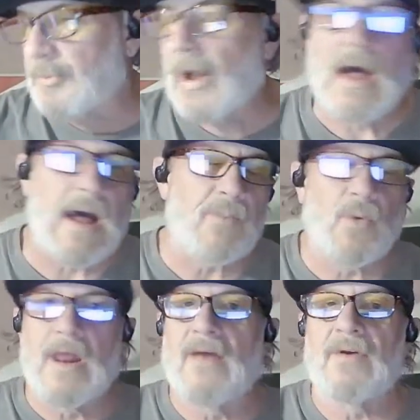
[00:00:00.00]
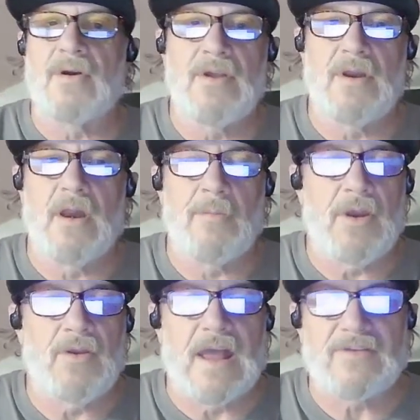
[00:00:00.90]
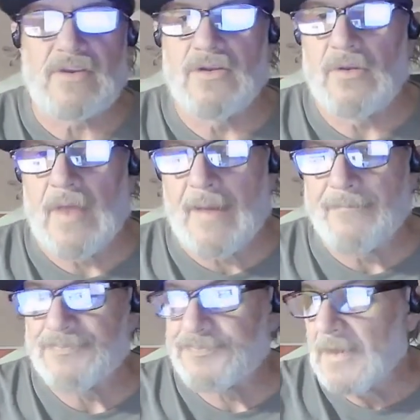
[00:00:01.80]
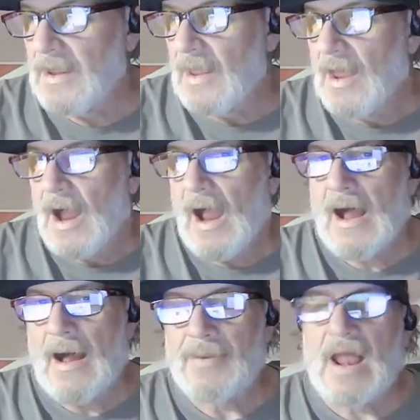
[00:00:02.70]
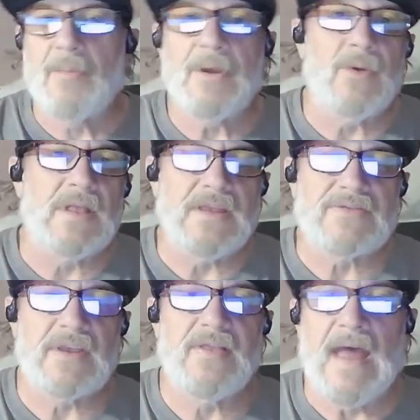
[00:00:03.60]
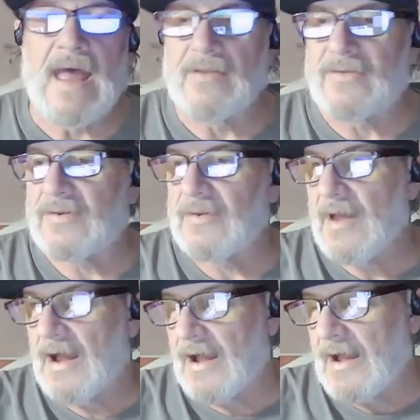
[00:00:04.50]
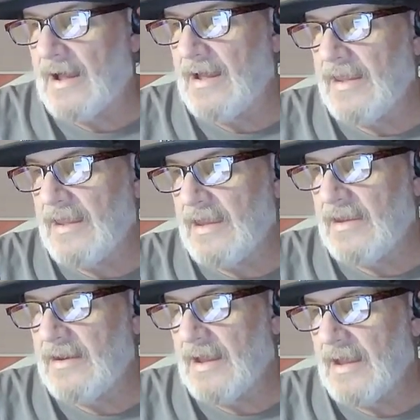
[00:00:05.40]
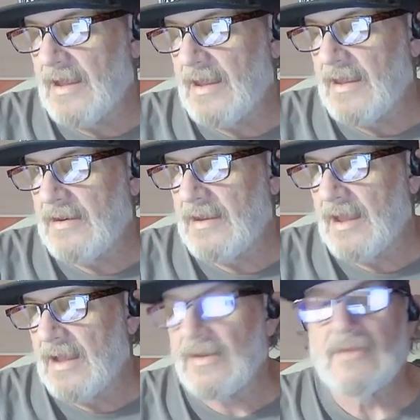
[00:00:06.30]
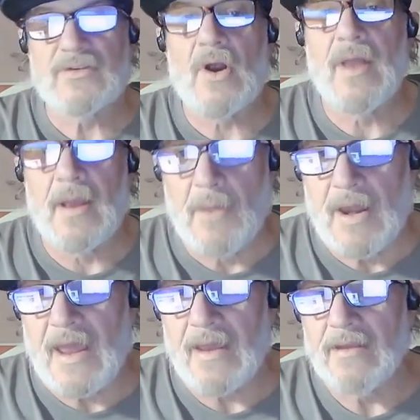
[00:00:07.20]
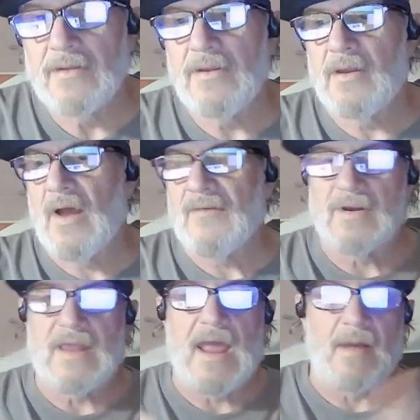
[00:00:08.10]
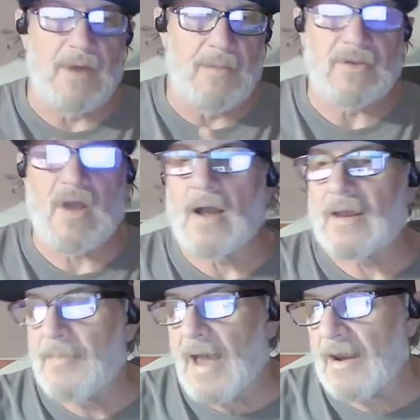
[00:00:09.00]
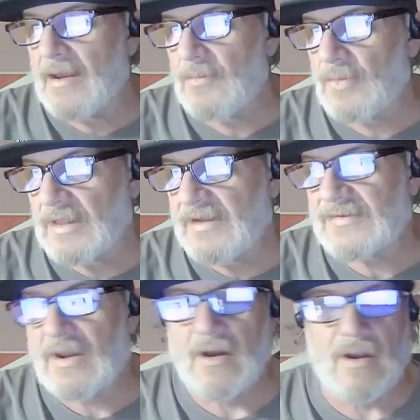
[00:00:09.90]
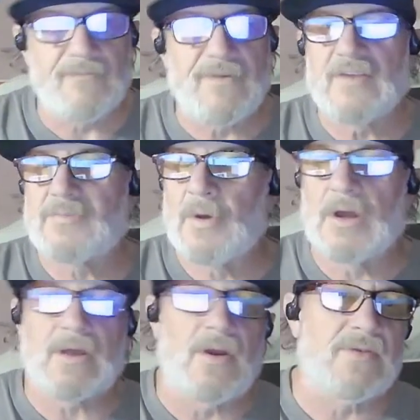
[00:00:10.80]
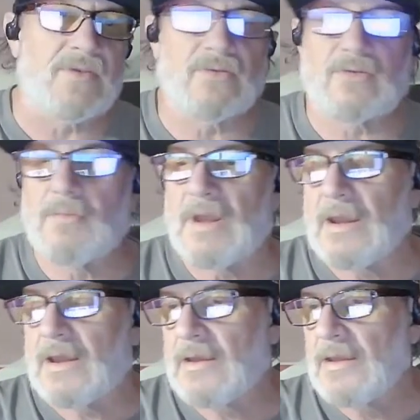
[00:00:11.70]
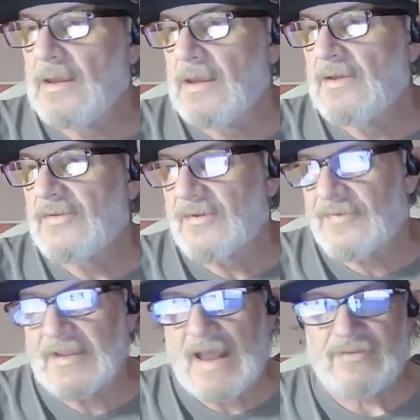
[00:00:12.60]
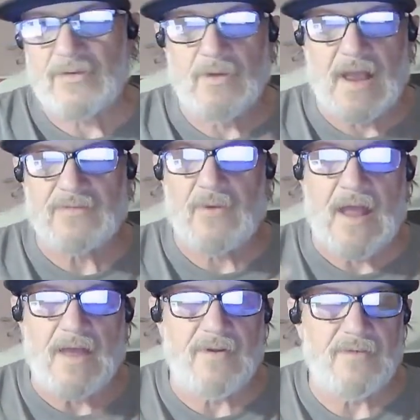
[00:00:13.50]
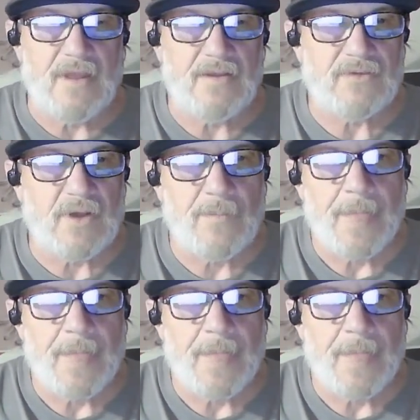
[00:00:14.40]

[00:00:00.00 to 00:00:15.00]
pop, whatever, you know what I mean? You guys can do that. Uh, but I'll be releasing that uh, in uh, in uh, starting on Monday. You know, every day I'm going to be talking about it and releasing it on Facebook and all social media, stuff like that. So you guys will have everything. So